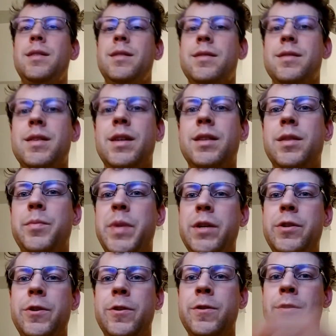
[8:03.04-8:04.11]
It's like the
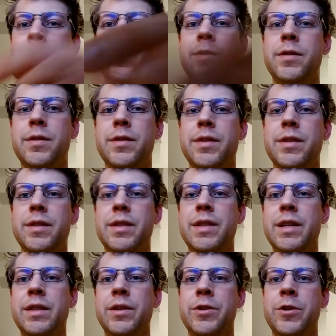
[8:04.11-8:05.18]
picture
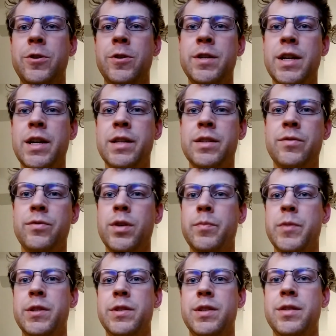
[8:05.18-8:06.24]
that the church has of
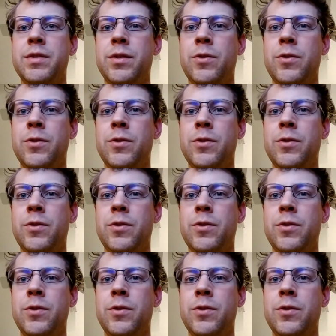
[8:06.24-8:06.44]
women is just